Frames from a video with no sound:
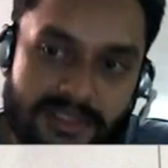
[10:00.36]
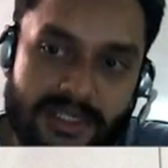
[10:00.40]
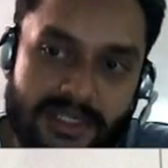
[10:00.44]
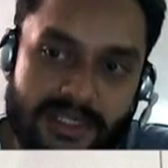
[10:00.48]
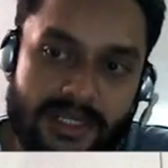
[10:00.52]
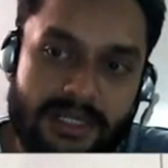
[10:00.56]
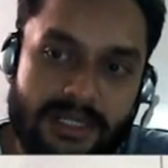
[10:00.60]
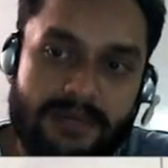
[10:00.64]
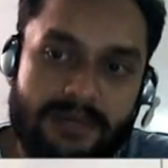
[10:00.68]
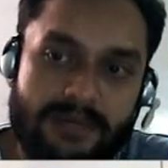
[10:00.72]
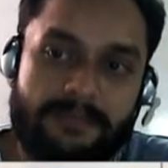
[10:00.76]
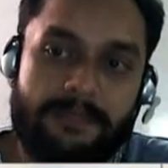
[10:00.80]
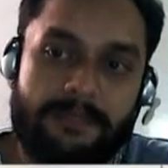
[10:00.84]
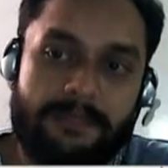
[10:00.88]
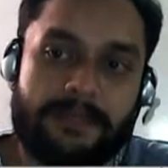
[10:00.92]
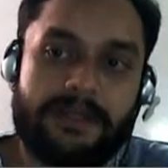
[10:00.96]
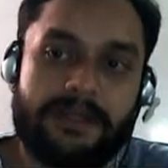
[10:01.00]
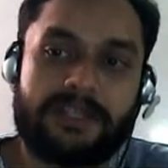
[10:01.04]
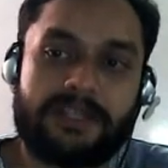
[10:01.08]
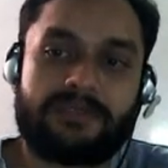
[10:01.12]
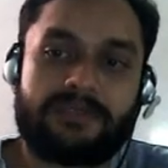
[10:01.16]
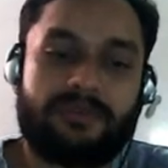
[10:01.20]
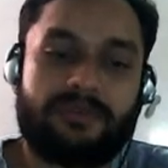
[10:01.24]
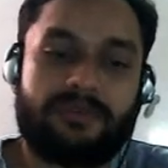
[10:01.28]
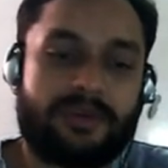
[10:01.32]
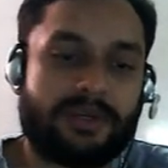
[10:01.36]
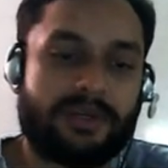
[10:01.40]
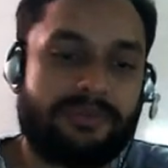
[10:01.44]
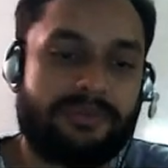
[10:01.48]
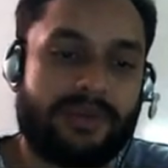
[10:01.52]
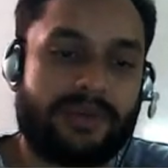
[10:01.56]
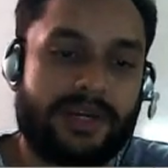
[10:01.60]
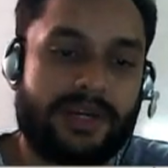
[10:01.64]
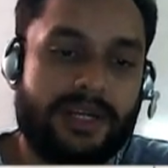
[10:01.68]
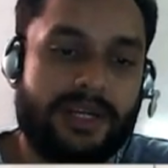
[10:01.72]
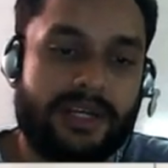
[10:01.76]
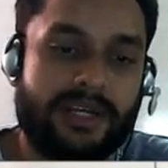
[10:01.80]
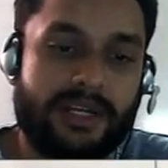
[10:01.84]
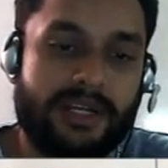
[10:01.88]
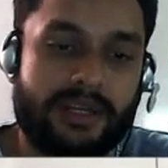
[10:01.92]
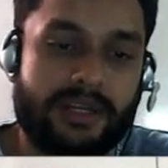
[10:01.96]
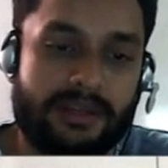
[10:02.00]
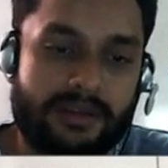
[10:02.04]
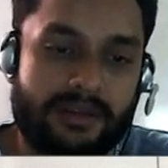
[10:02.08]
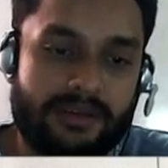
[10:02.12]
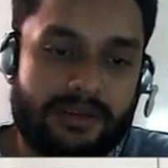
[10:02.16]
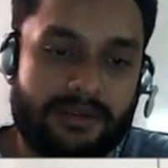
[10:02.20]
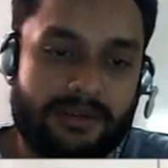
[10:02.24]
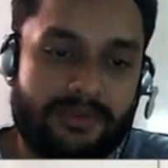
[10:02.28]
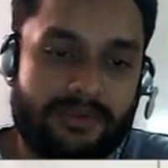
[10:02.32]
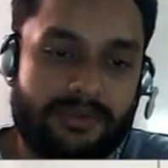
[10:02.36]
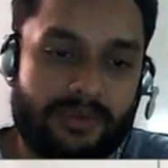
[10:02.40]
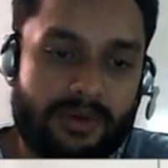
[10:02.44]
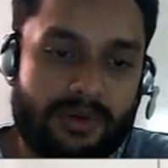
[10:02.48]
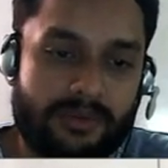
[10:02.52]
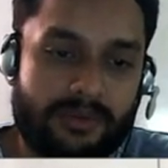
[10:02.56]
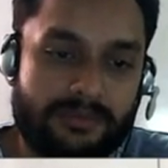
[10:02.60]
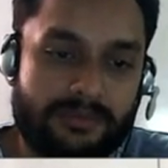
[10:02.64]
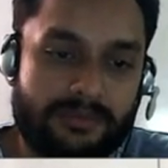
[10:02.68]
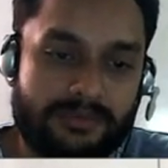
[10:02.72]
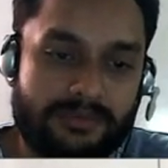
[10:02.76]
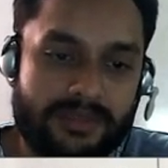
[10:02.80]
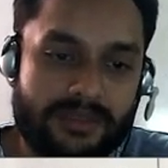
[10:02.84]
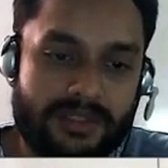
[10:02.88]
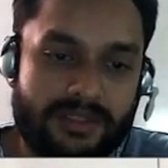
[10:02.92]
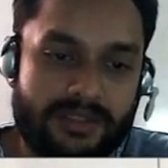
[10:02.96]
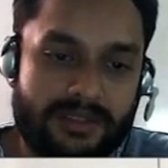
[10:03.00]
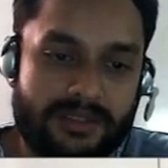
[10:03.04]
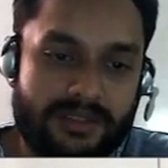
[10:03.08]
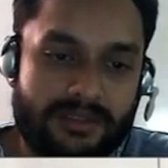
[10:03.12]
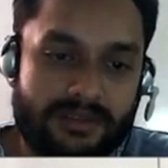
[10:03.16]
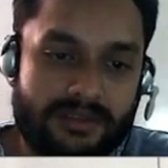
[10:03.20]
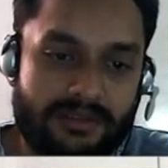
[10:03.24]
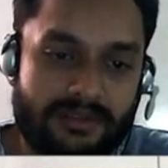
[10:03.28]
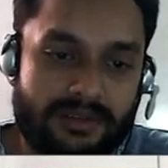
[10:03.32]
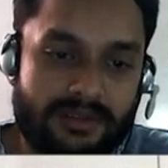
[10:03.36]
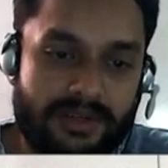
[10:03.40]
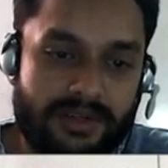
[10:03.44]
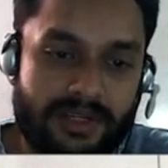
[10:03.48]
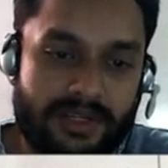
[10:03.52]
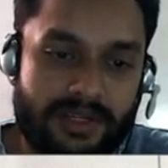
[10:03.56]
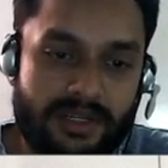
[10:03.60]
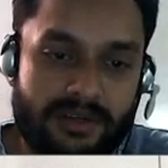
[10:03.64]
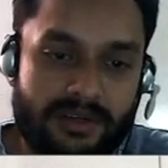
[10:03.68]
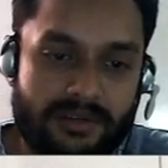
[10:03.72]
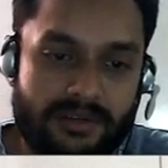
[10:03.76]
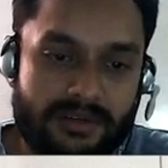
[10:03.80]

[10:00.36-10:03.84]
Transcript: are it is 45 degree from here,